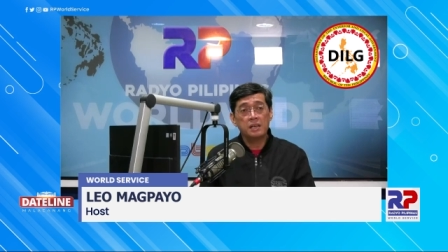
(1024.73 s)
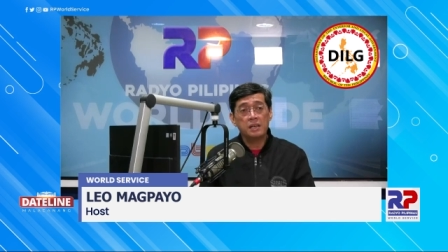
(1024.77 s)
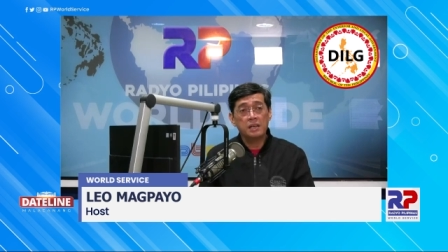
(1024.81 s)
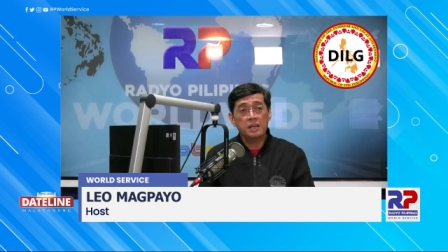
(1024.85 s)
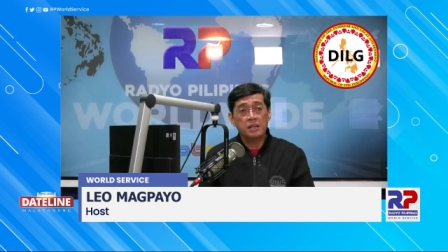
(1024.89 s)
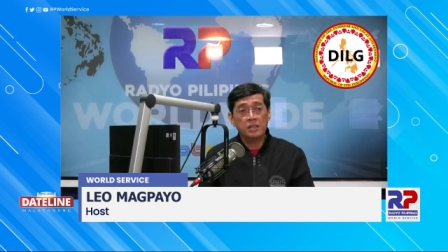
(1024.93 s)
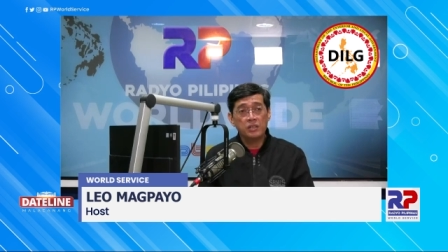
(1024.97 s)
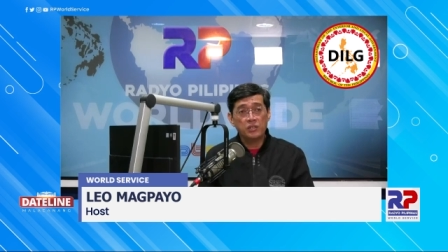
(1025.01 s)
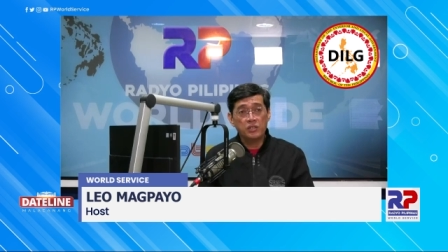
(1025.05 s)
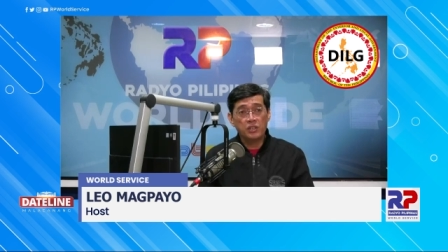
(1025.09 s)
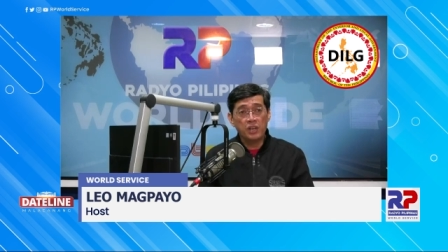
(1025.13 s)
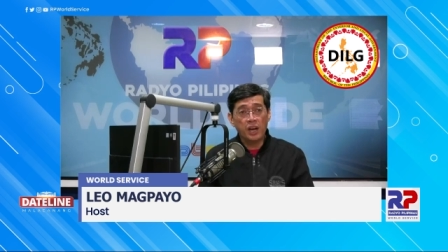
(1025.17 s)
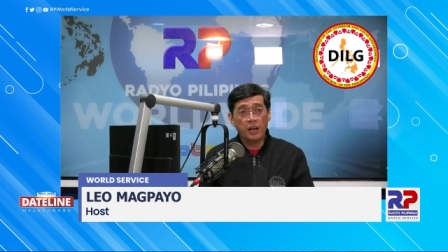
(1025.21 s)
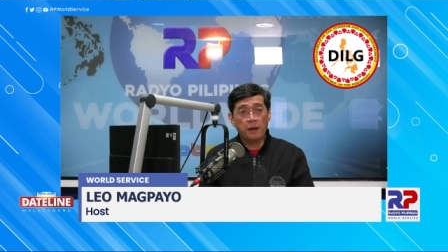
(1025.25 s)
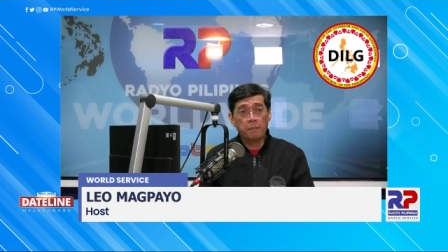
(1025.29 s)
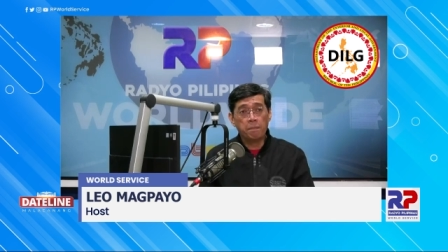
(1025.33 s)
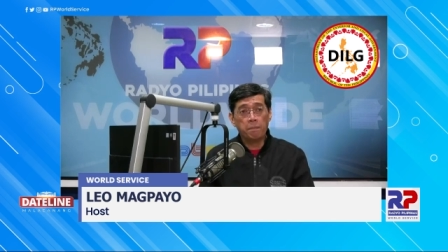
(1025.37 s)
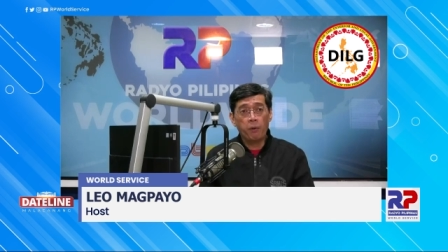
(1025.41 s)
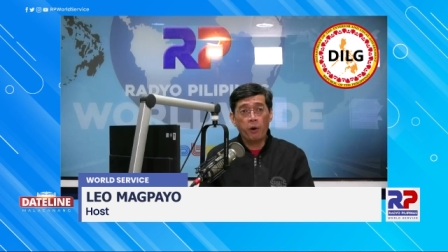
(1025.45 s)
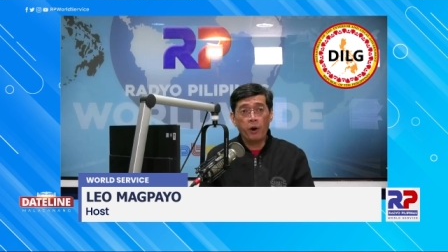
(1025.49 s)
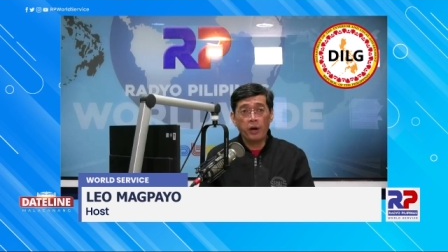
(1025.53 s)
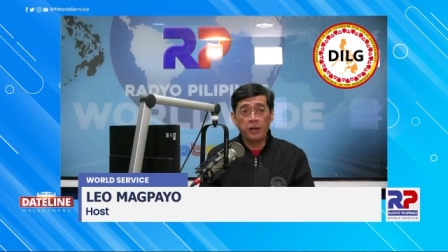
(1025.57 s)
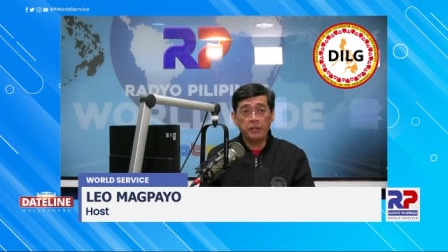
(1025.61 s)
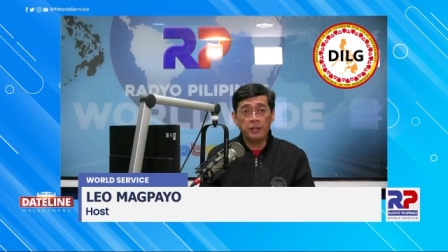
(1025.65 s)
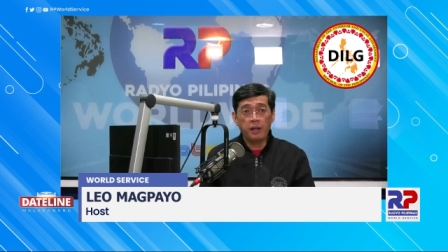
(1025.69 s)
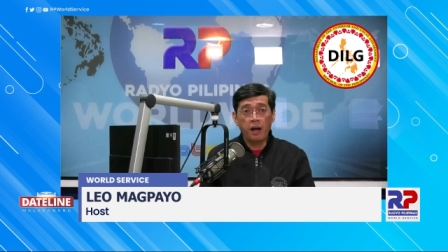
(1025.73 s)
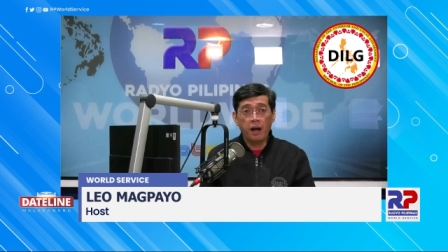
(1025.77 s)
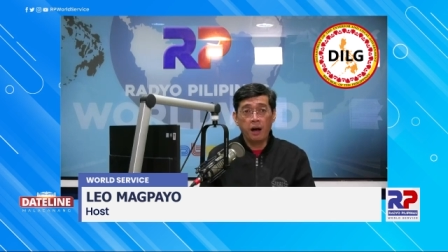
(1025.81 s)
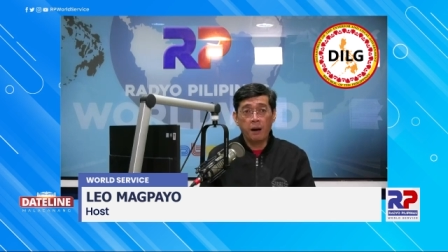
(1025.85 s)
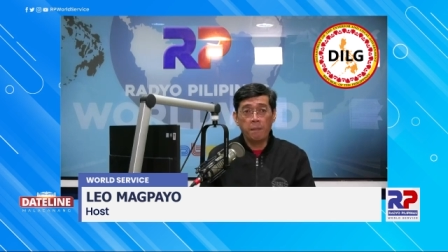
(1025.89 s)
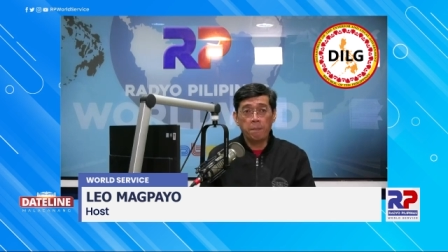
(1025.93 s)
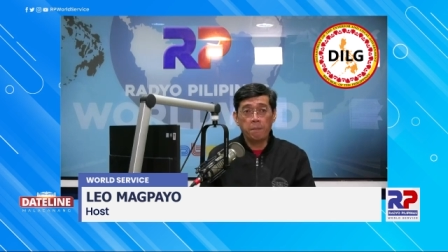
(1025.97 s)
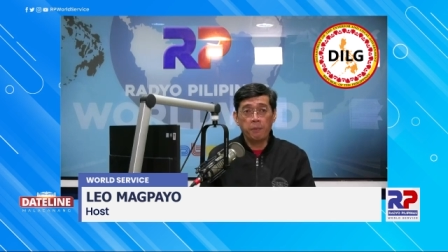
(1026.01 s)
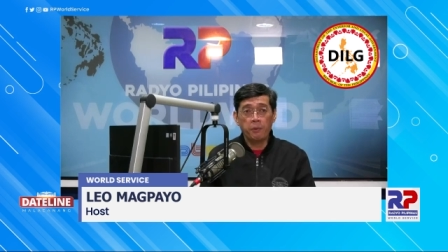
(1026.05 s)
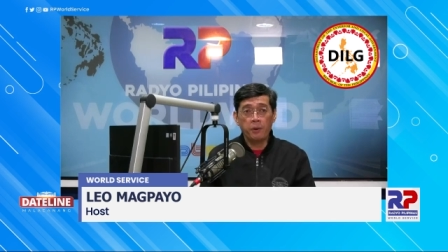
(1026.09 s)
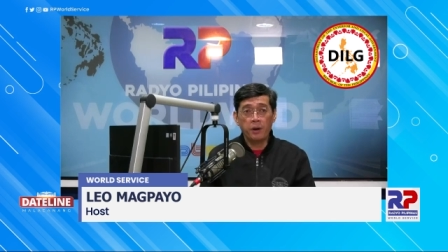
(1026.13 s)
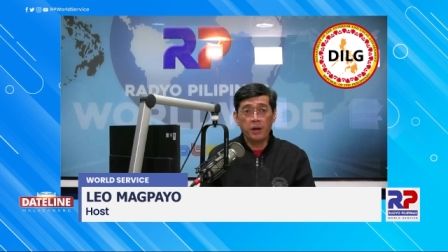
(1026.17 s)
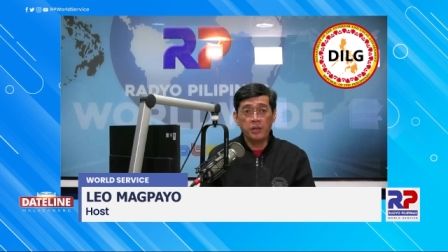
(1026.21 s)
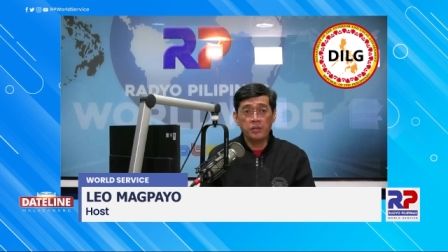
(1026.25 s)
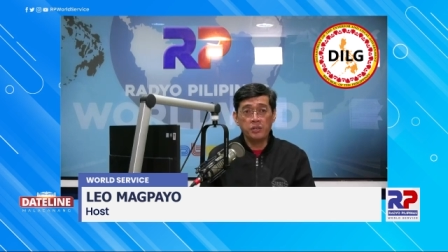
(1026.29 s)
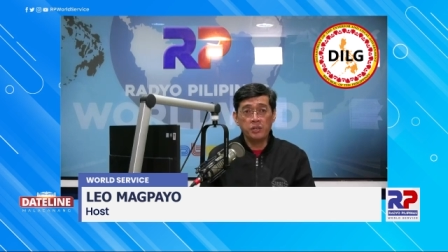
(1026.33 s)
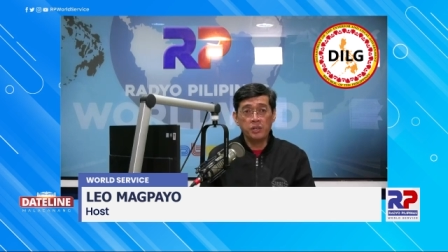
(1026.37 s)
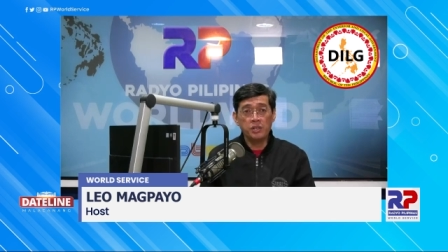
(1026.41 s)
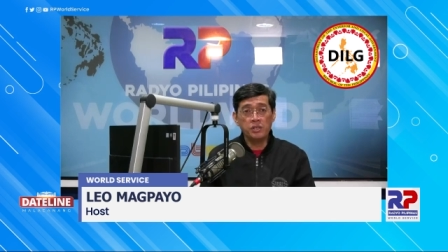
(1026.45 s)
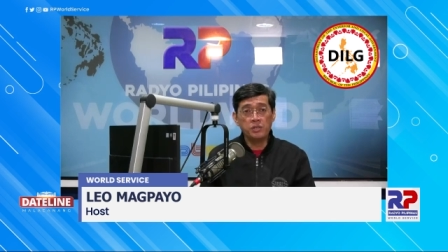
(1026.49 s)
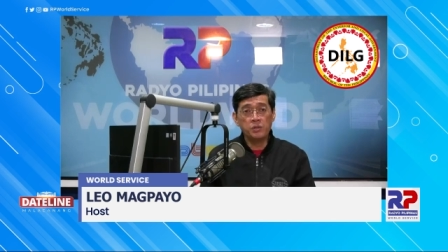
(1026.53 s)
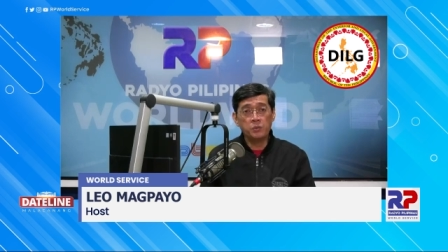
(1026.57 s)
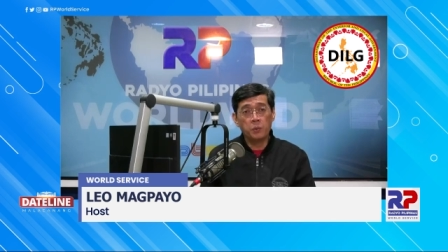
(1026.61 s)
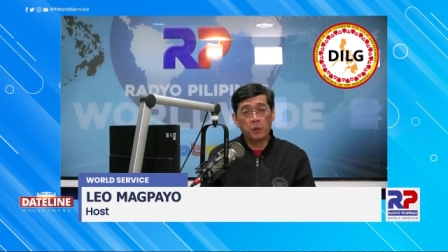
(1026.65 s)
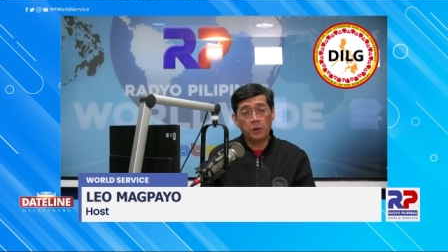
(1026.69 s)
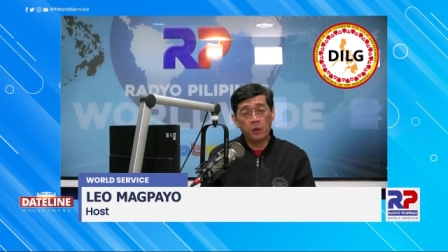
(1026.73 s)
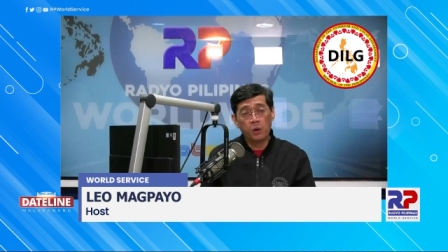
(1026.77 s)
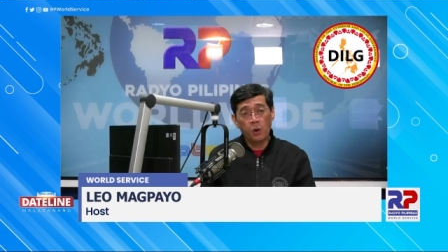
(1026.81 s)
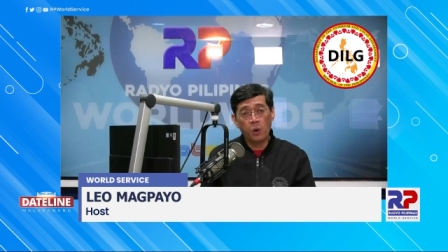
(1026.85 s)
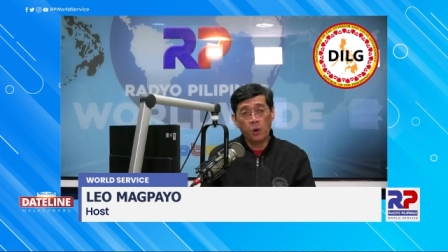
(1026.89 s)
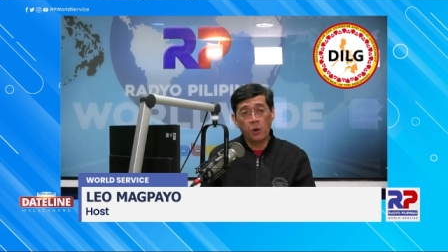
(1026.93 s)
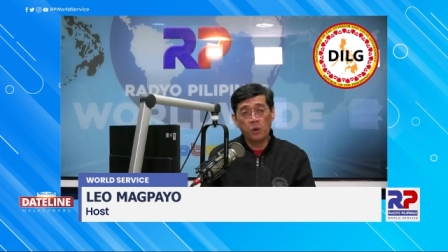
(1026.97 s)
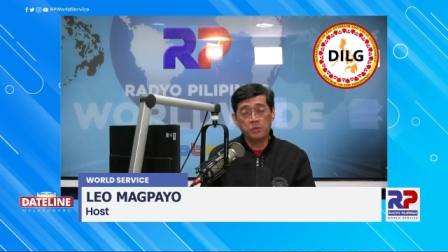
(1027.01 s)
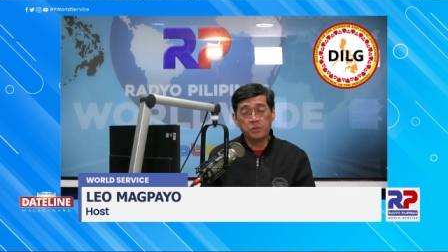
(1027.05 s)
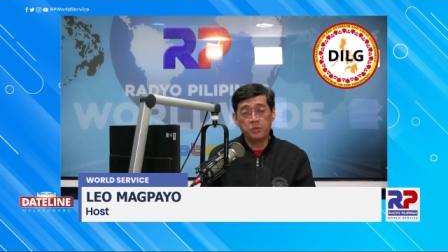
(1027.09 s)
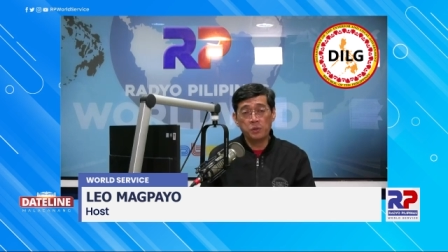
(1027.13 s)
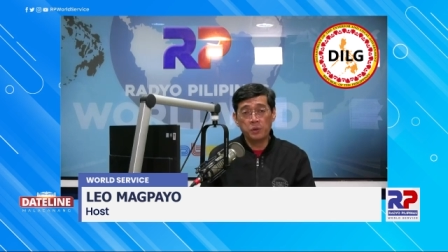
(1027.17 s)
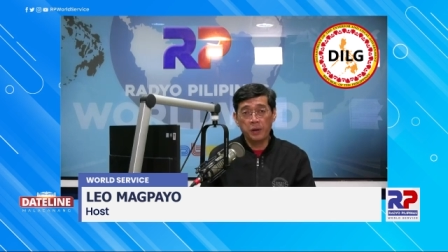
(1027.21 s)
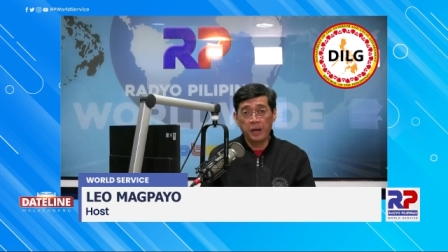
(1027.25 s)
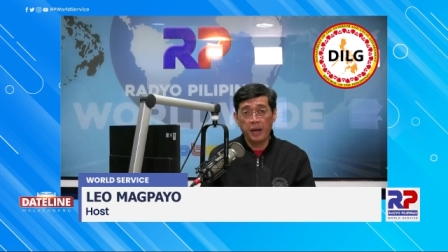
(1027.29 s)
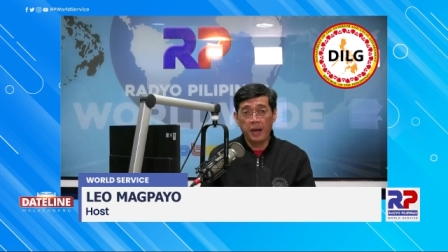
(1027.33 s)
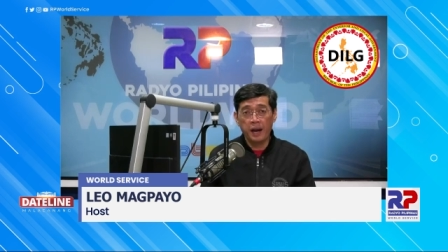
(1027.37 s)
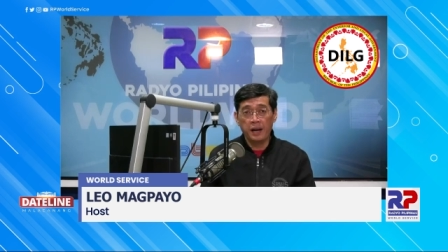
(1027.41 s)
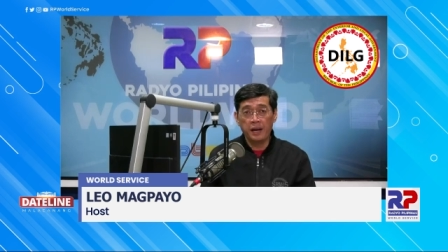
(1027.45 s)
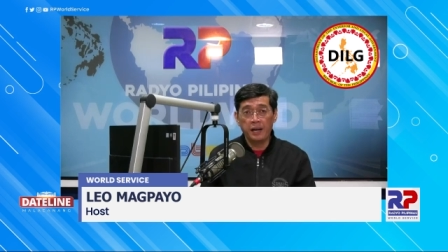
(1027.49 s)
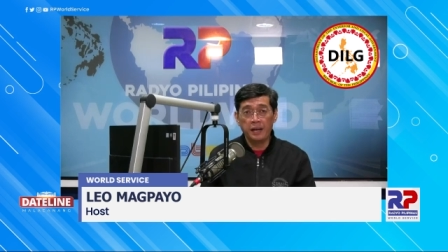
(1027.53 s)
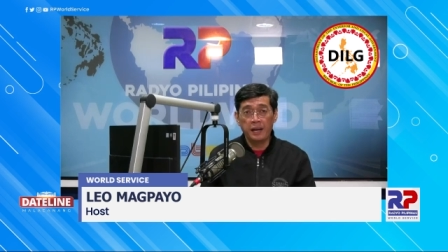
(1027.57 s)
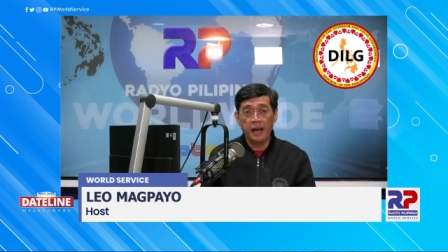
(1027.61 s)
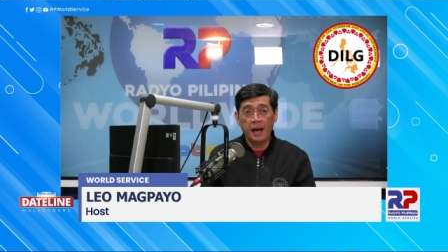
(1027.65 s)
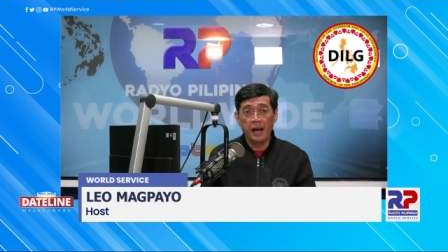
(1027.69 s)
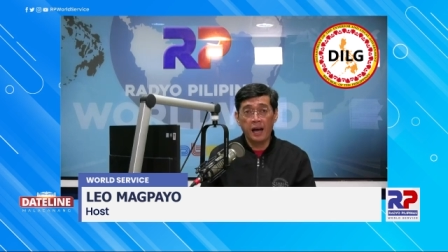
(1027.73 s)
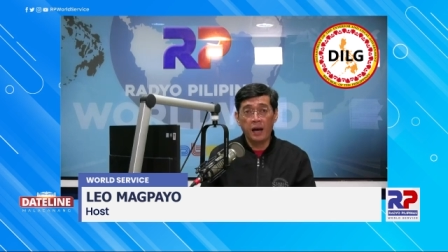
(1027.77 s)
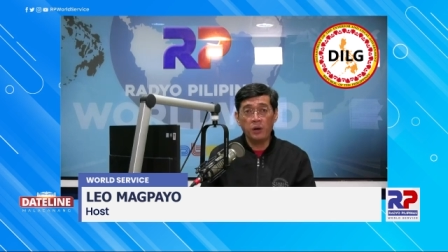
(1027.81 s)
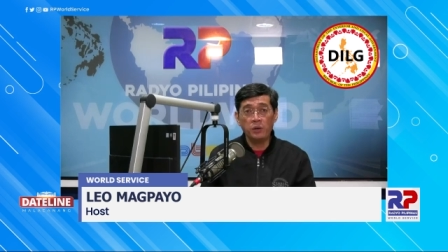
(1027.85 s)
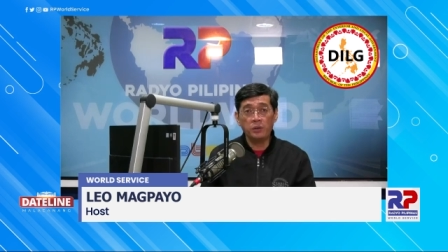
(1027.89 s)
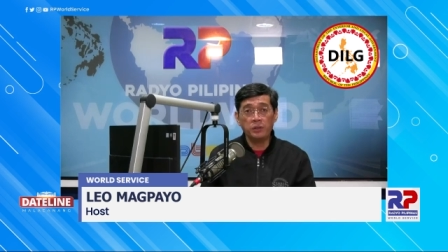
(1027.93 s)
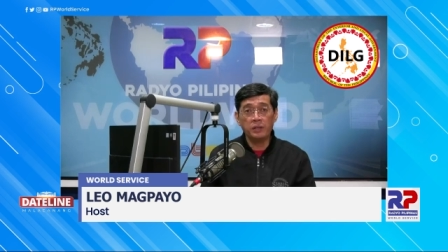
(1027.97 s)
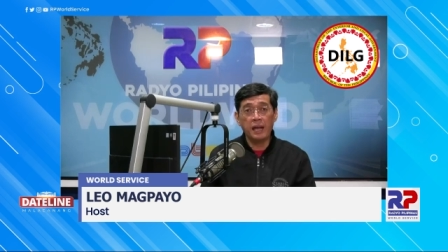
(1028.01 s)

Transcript: Checkpoint operations were also carried out